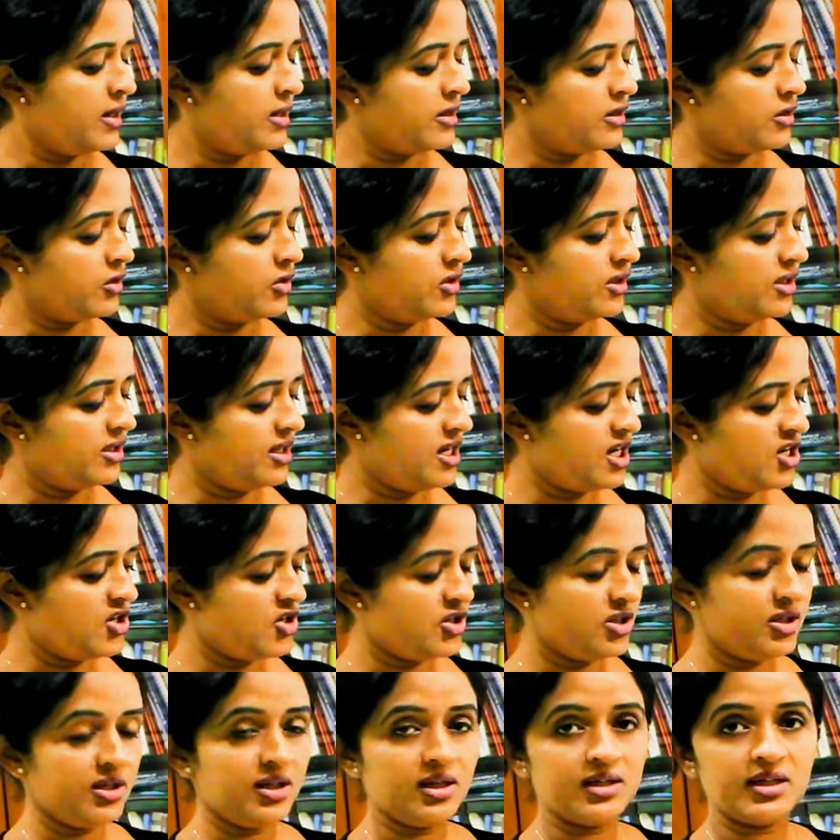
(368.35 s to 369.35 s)
So the
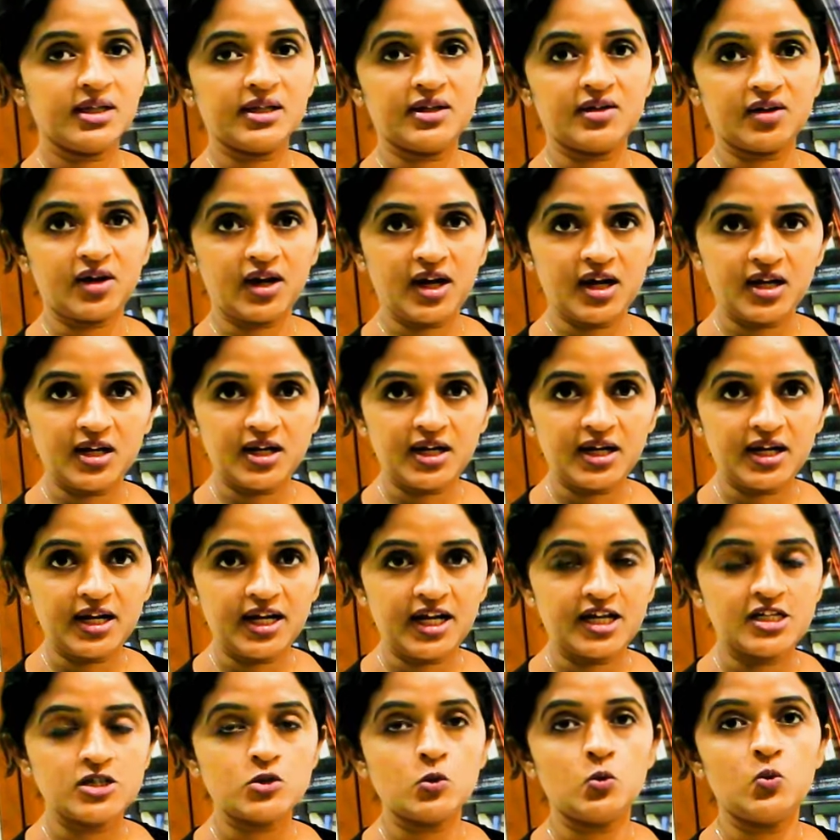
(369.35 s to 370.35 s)
region at the cranial
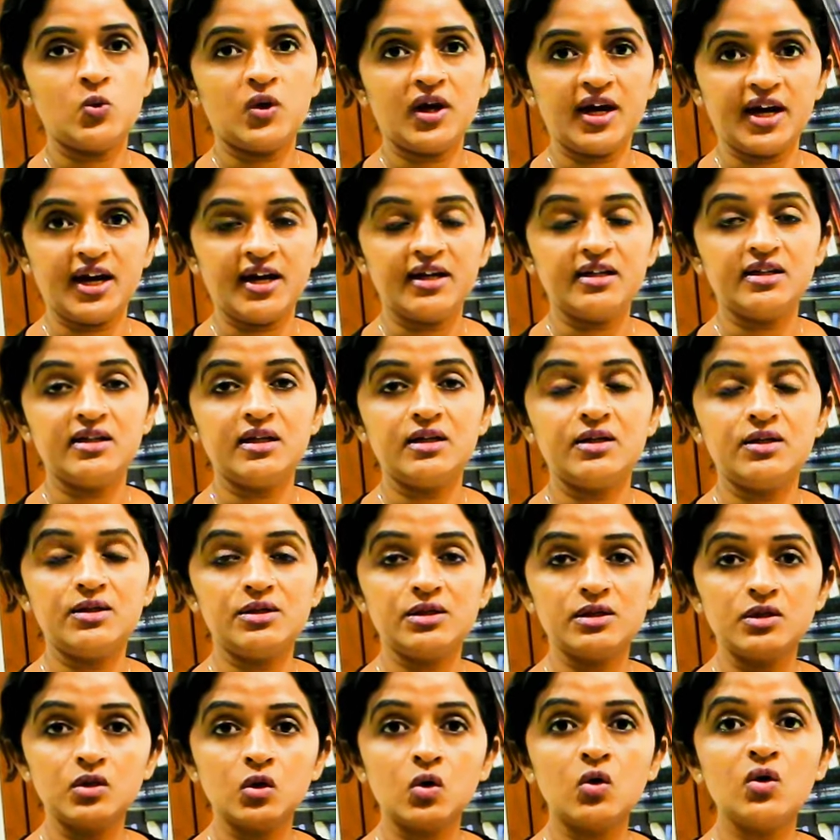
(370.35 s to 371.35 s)
end where there
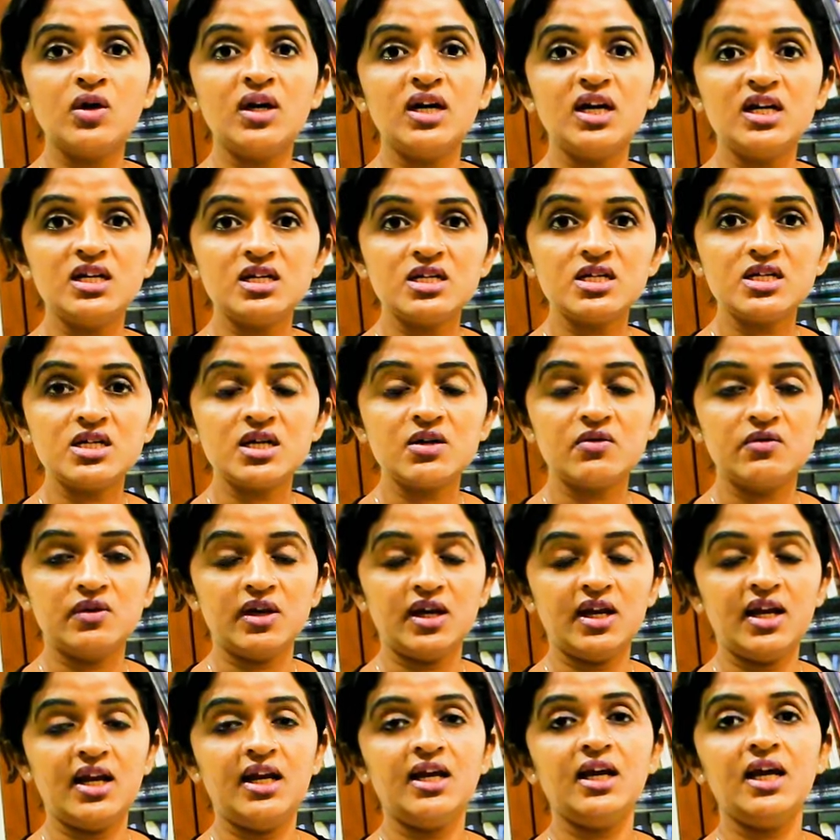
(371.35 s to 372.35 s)
is no
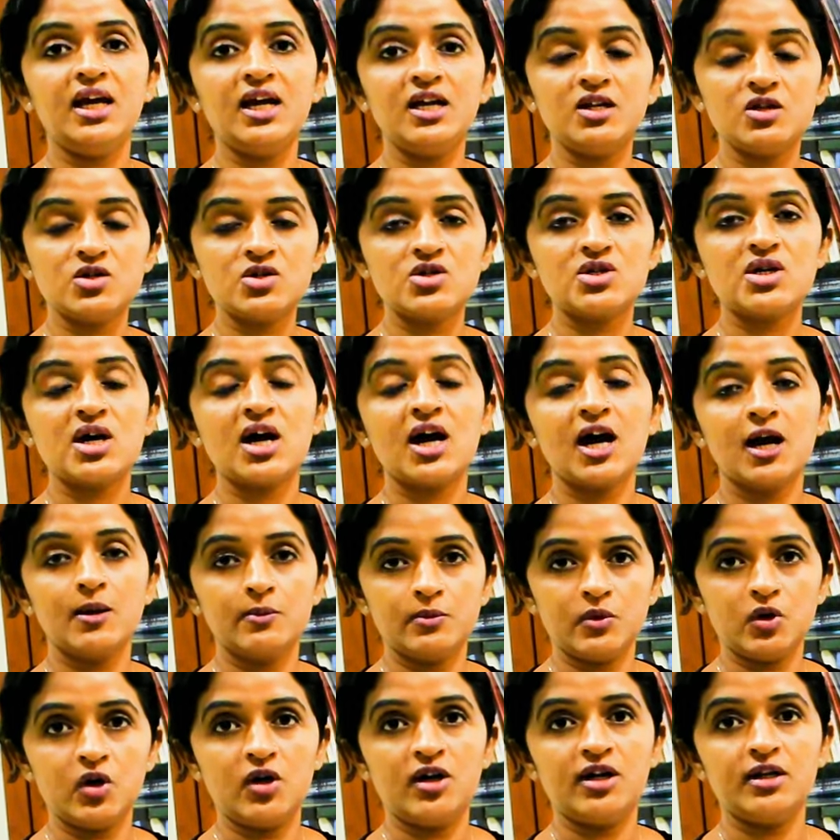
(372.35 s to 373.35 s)
intervening
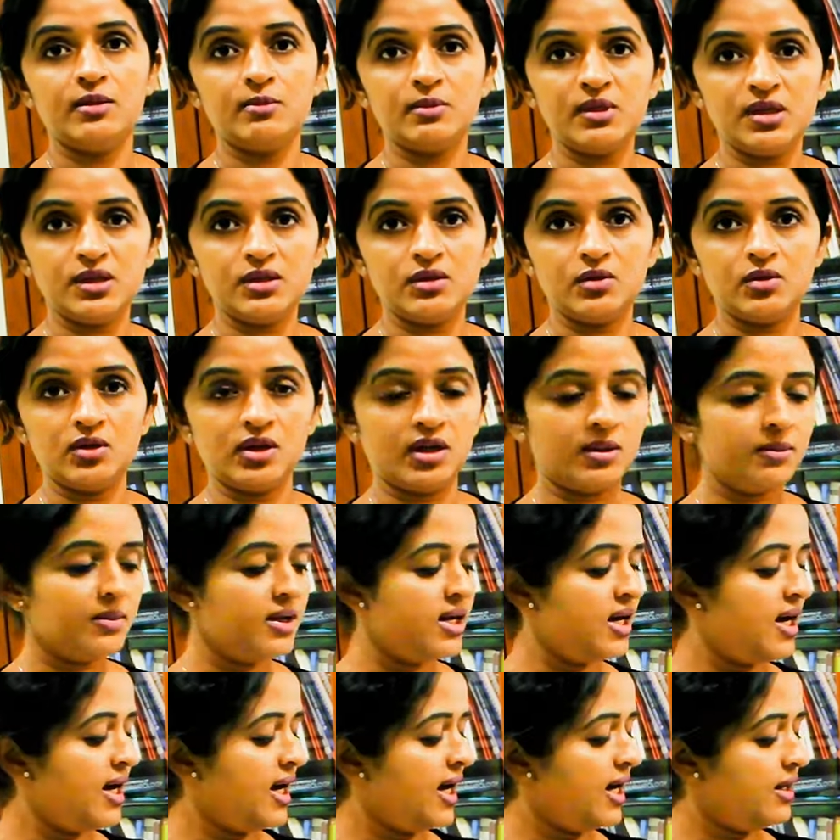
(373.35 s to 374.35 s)
intraembryonic mesoderm,
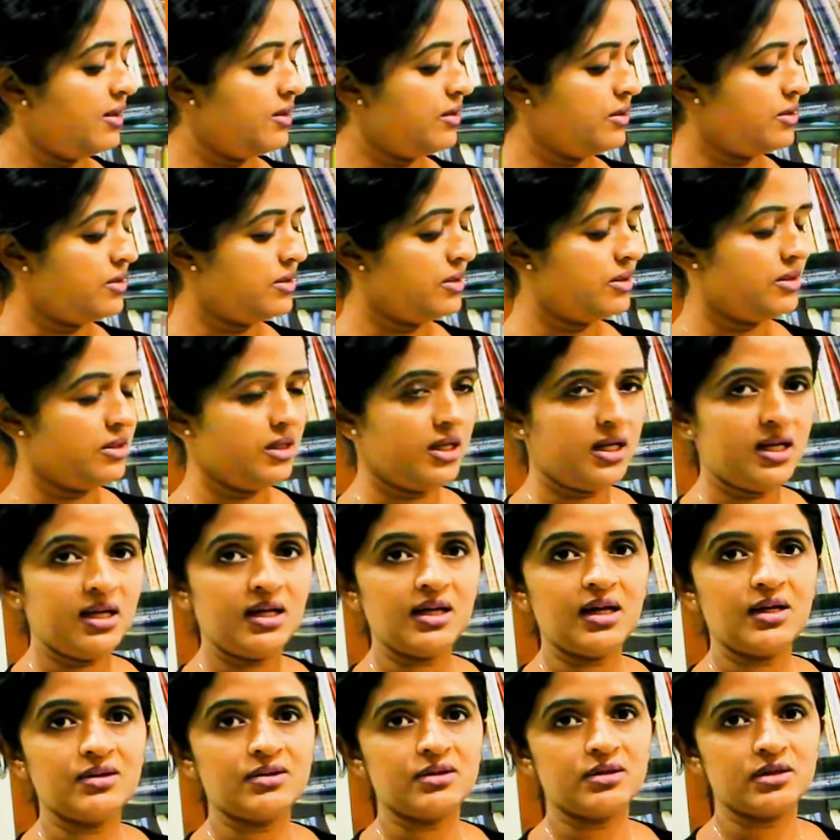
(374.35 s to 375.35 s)
and this is
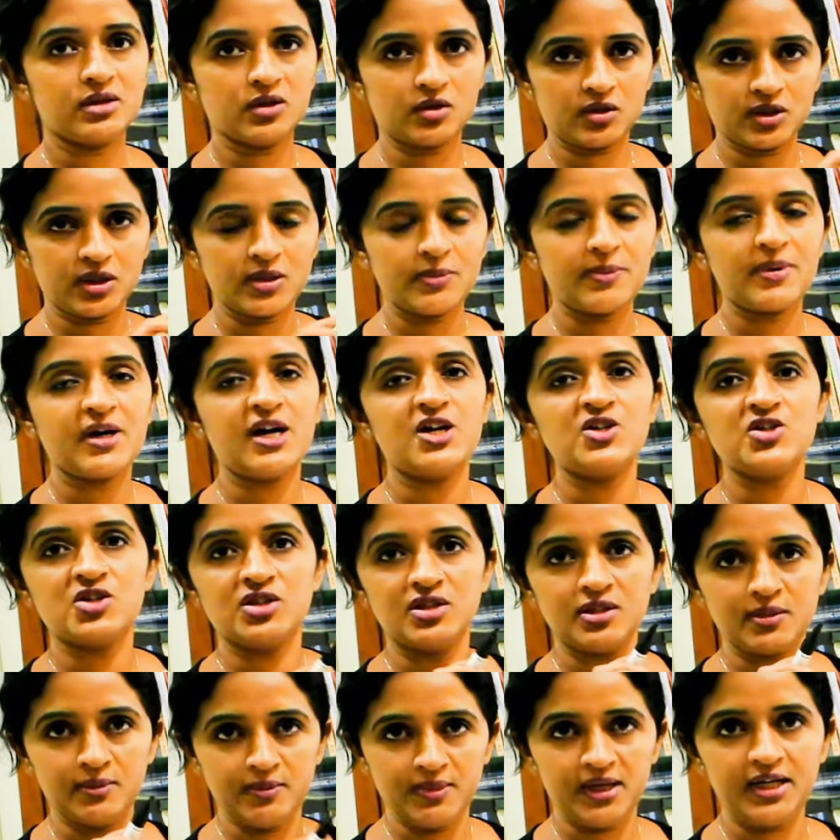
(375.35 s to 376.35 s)
seen as a circular patch
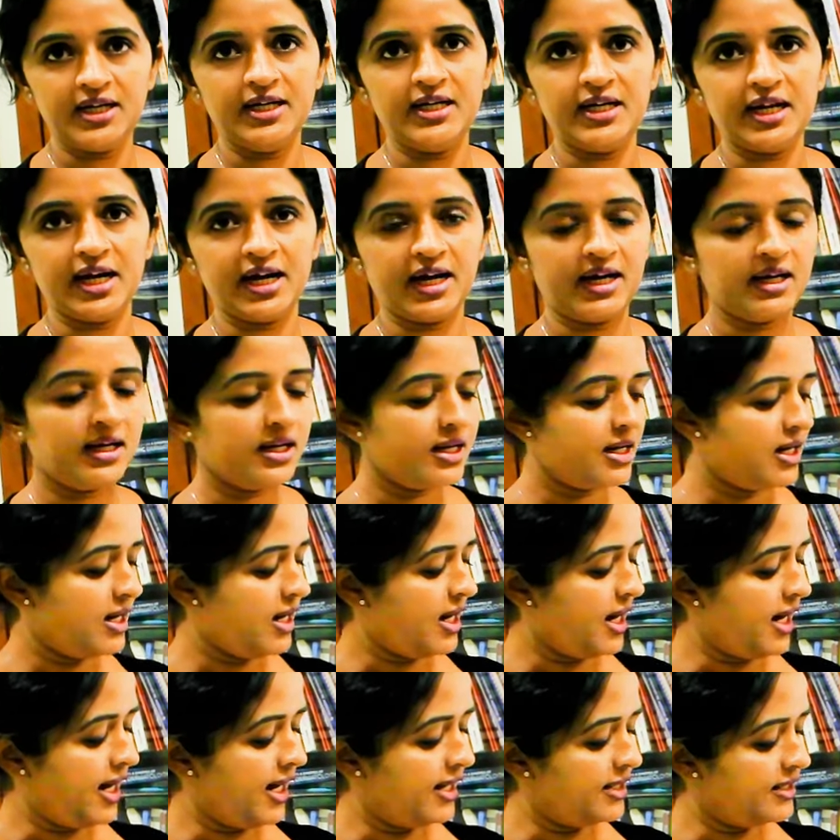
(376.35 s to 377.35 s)
in the midline,
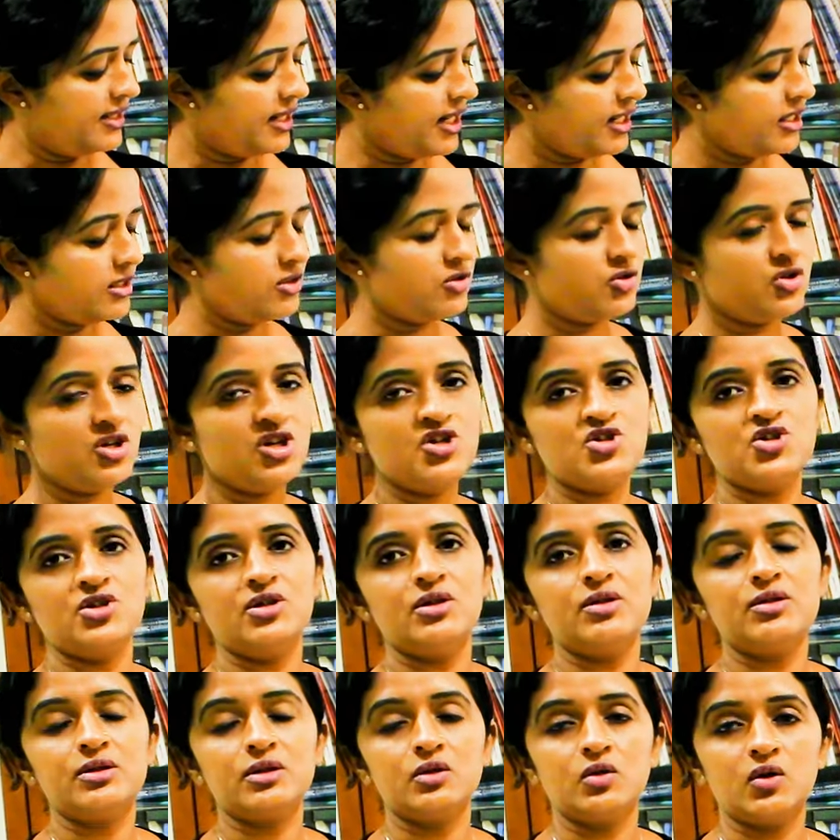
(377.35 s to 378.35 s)
and that
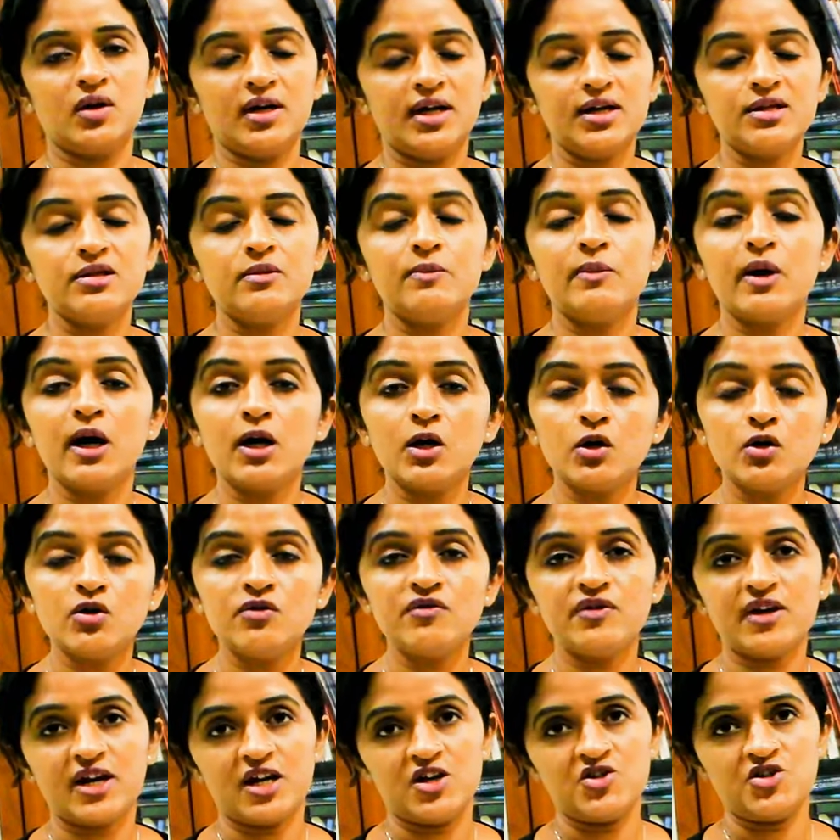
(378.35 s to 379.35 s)
region is known as
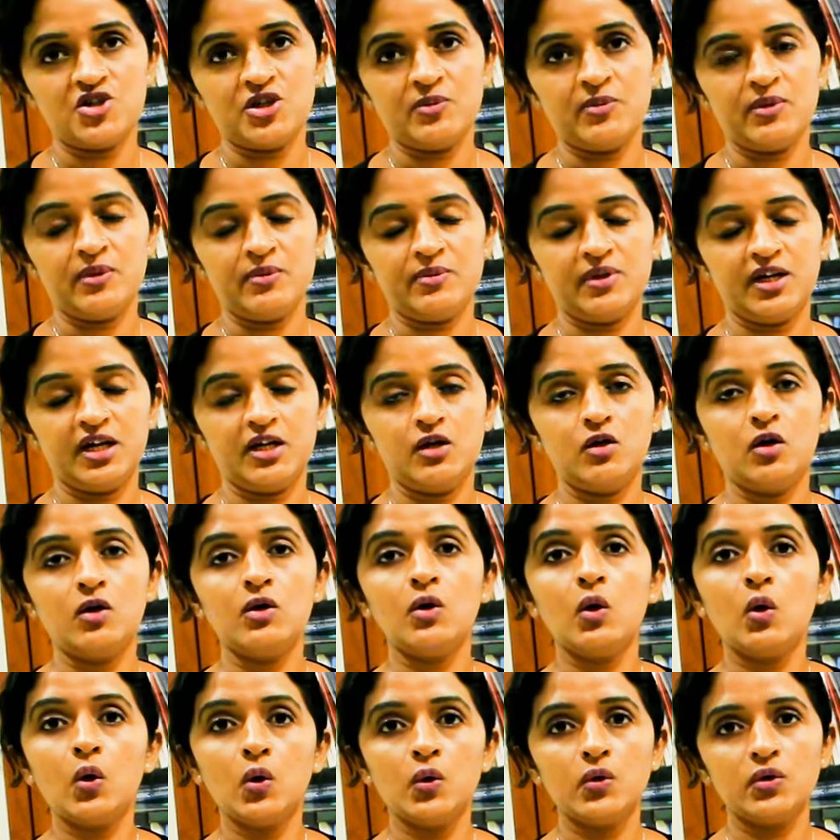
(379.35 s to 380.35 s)
buccopharyngeal membrane
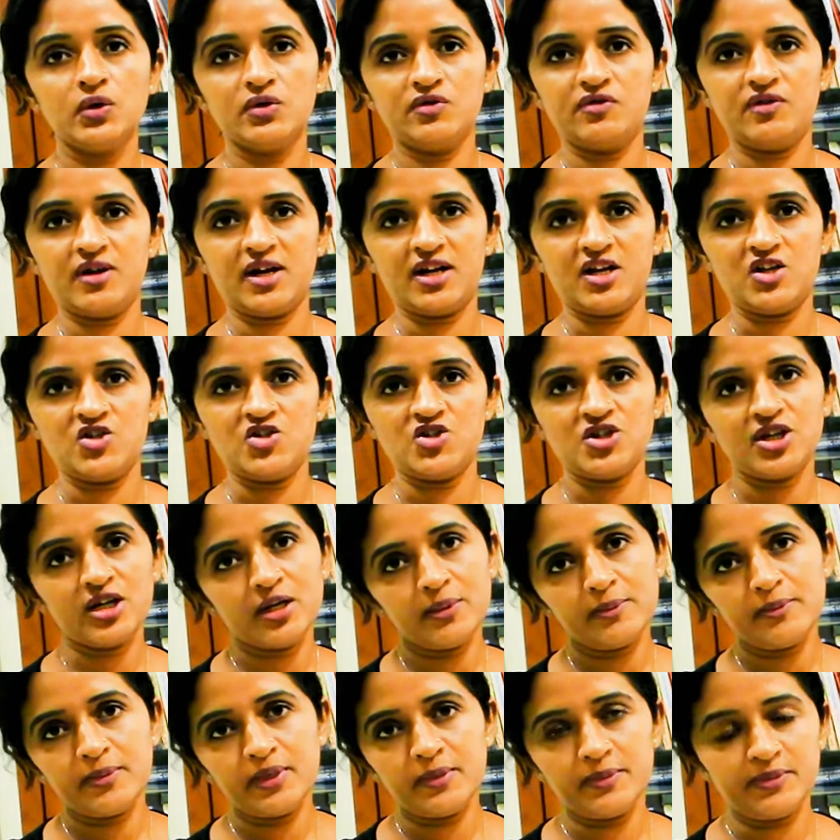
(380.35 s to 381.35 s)
or
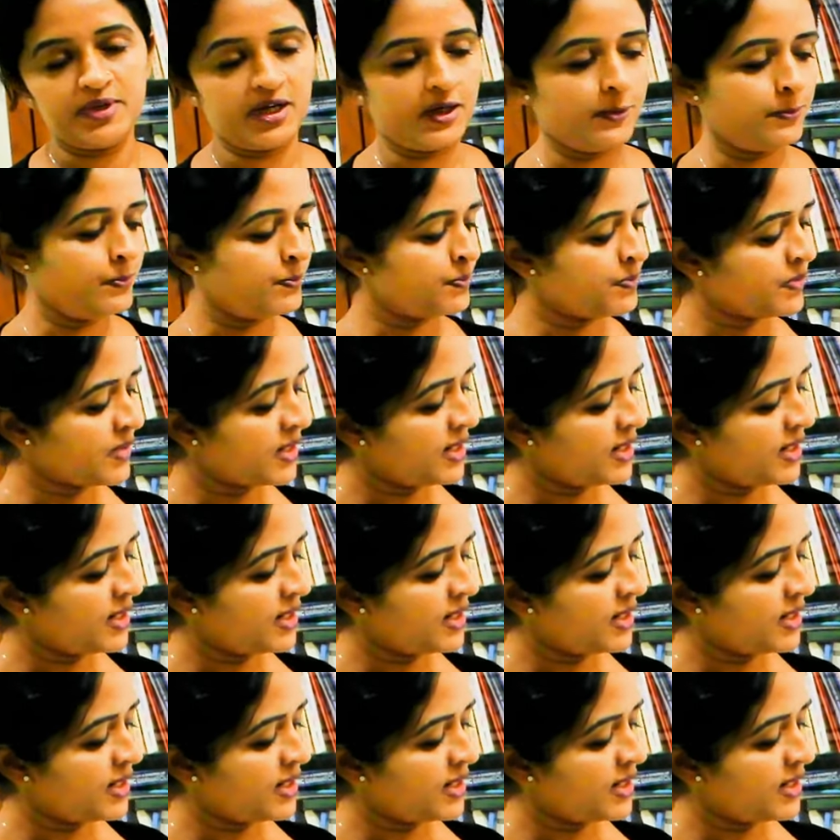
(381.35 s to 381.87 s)
oropharyngeal membrane.